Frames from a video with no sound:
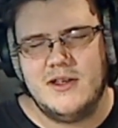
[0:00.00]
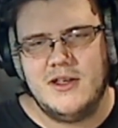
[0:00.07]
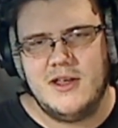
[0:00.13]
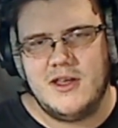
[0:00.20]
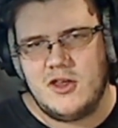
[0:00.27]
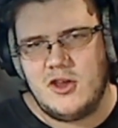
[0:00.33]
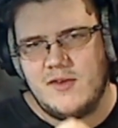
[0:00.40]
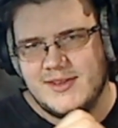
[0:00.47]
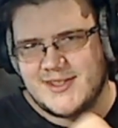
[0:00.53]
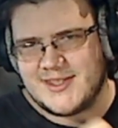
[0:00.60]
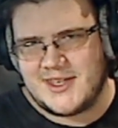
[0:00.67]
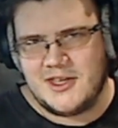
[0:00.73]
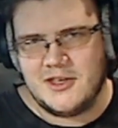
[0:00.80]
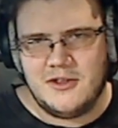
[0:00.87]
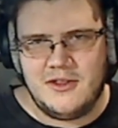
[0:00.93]
you have a
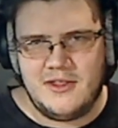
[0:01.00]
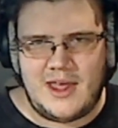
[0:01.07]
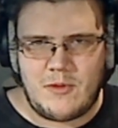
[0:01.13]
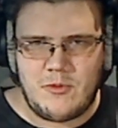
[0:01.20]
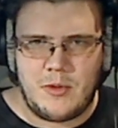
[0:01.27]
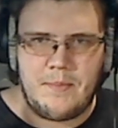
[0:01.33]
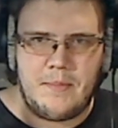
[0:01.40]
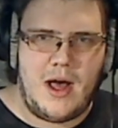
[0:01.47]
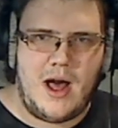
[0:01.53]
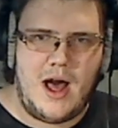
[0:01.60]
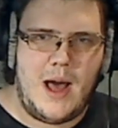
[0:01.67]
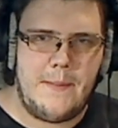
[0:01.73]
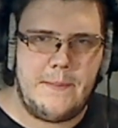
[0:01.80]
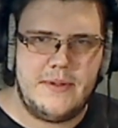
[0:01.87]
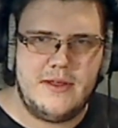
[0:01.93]
skill that will
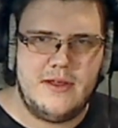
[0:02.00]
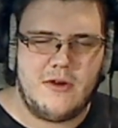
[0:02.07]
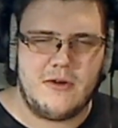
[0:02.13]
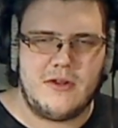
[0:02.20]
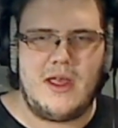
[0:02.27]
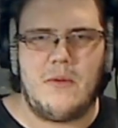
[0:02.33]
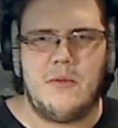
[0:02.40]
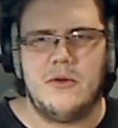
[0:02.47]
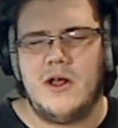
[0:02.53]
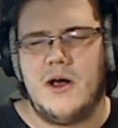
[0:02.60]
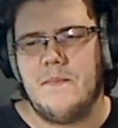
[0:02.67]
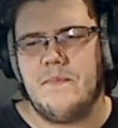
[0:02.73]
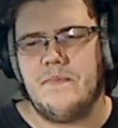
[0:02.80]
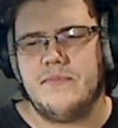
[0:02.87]
pop, or that will